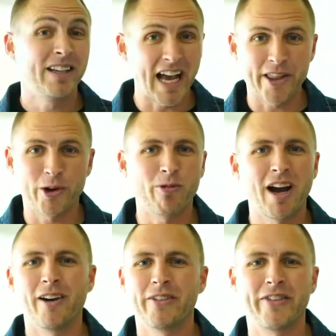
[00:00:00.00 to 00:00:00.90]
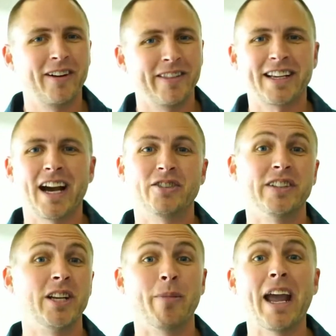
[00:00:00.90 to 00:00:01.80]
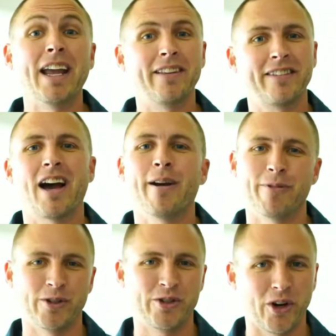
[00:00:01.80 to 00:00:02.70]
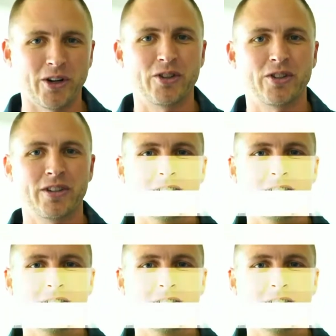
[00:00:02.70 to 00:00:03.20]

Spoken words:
gather around, sit on the couch and tell them, hey, it's time for church.